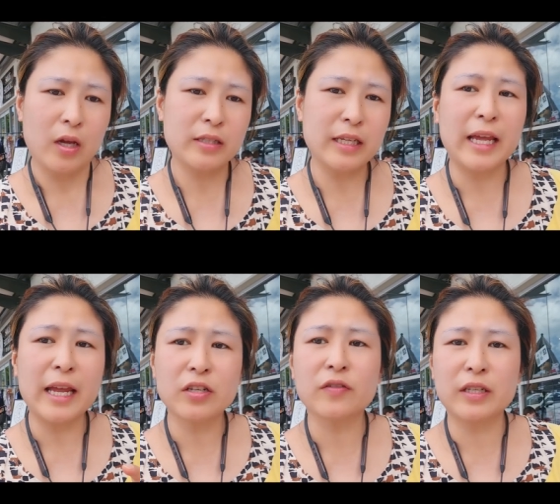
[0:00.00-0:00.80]
Because at the
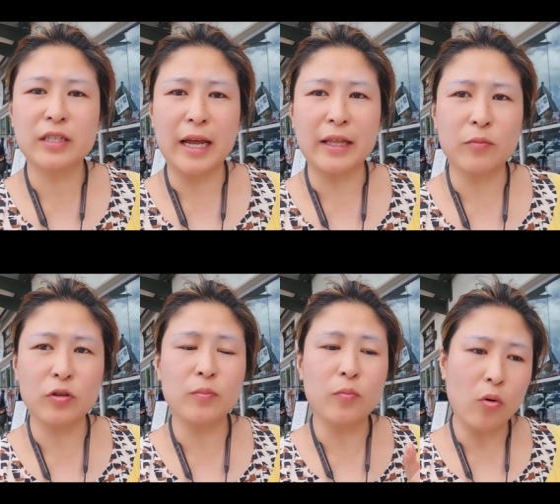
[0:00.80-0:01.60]
end of the day, the
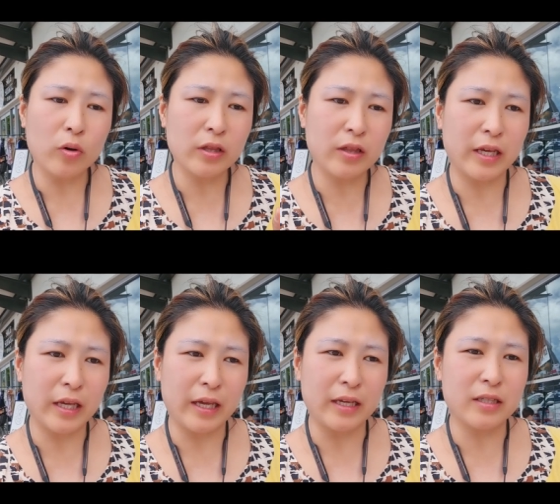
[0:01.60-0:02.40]
most important
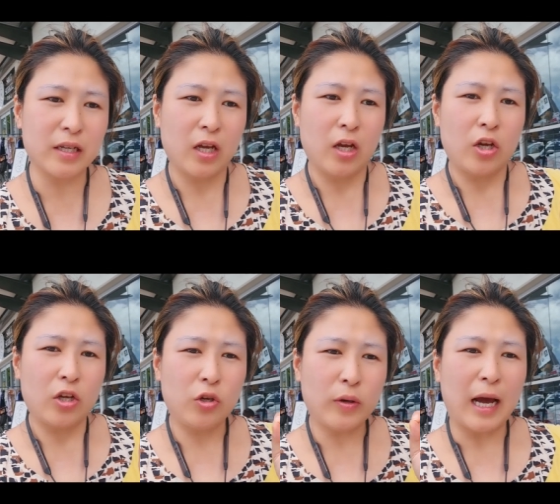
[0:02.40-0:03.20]
thing is
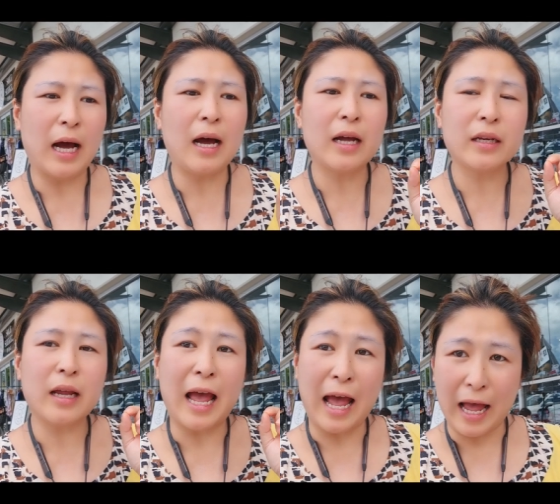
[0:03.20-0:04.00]
you can't
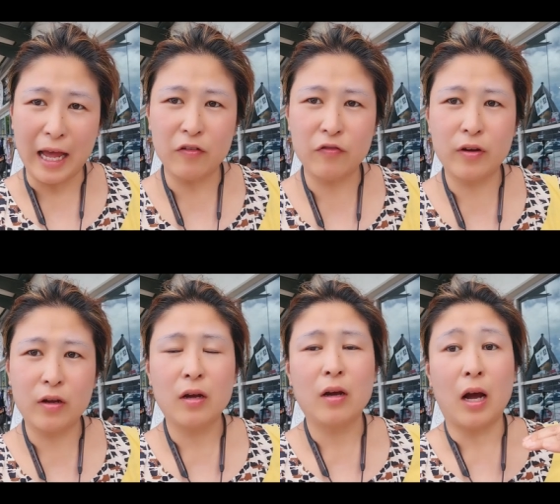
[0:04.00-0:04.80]
have
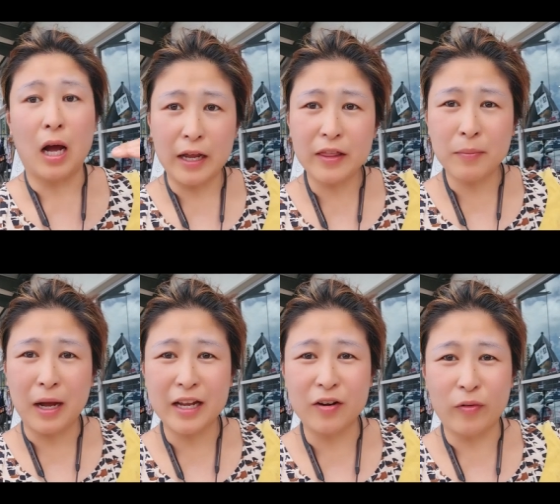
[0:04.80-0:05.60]
higher the
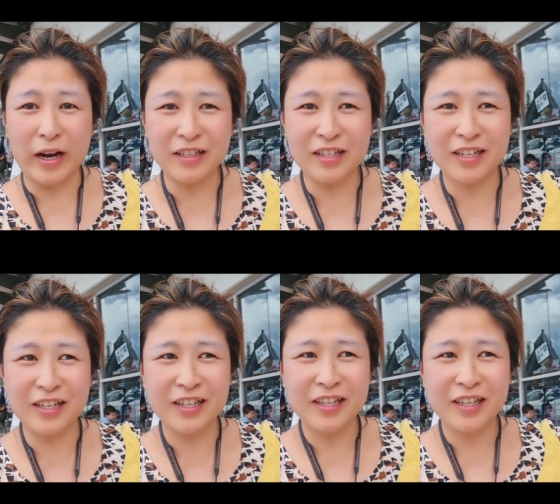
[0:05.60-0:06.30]
market rent